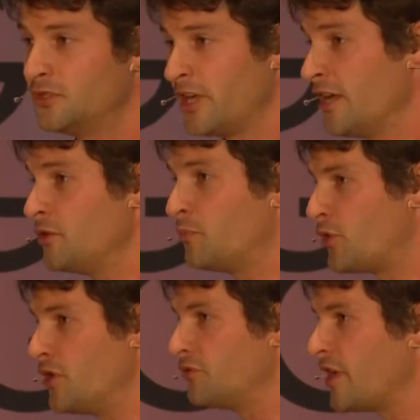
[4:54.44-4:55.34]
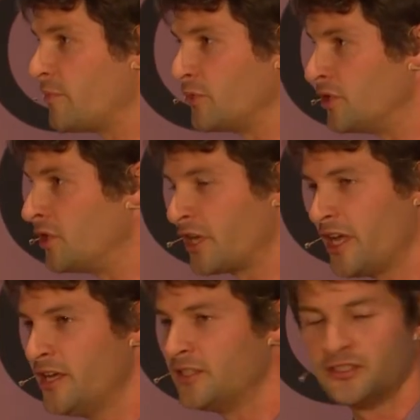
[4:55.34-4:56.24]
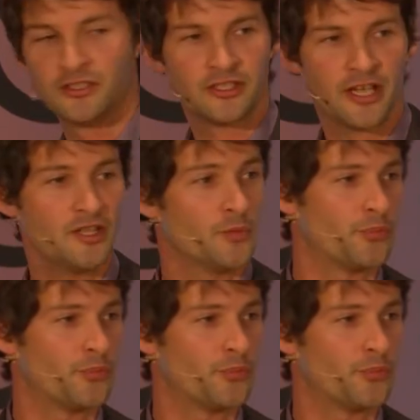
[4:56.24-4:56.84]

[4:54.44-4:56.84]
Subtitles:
Can you program your kids? Can you